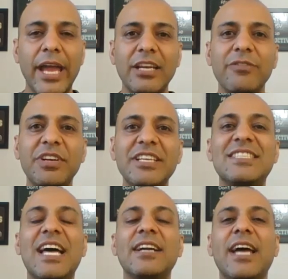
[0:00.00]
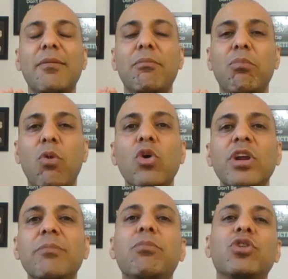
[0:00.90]
activities that are
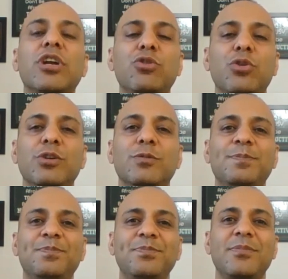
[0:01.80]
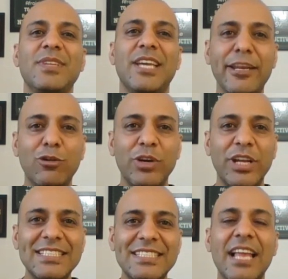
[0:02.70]
more important to you,
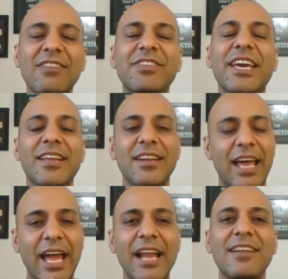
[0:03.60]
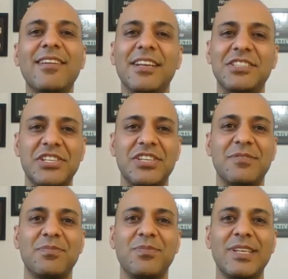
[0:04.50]
including self-care and
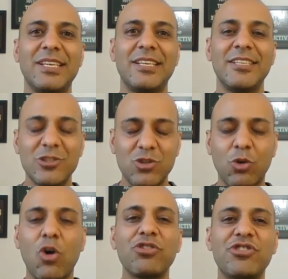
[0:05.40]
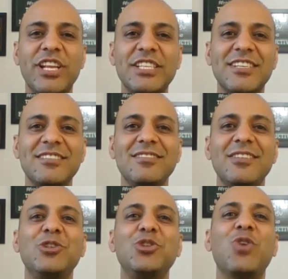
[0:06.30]
relaxation. So congratulations,
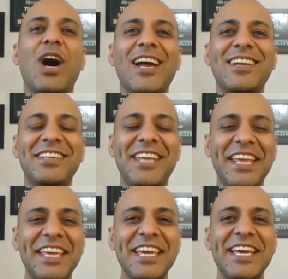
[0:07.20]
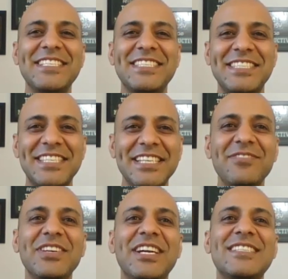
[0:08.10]
you are taking a
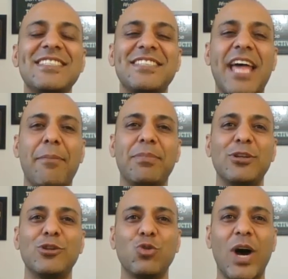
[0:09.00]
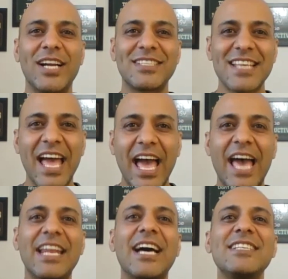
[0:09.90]
significant step towards
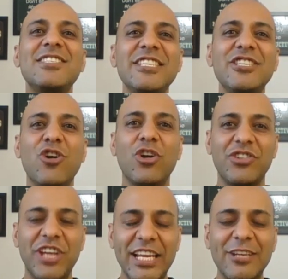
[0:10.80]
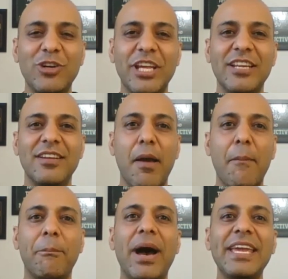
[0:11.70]
enhancing your daily routine
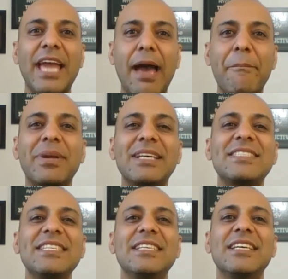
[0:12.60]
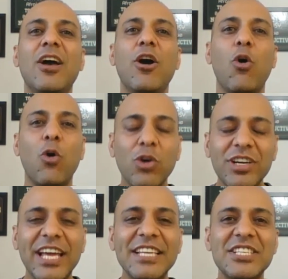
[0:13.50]
by embracing
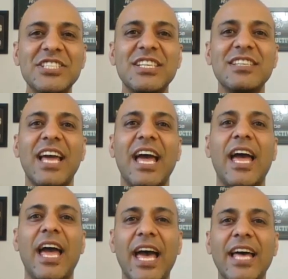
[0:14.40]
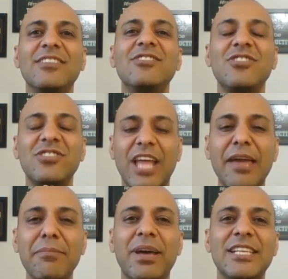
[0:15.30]
organization and
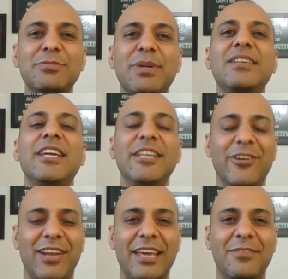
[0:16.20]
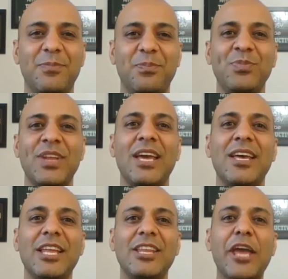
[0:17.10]
time management in your life.
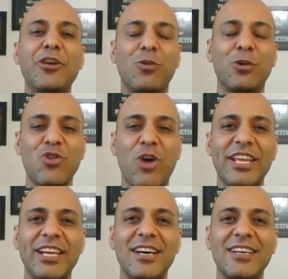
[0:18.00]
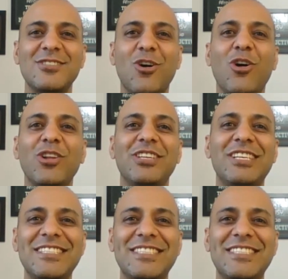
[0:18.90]
Thank you for joining us on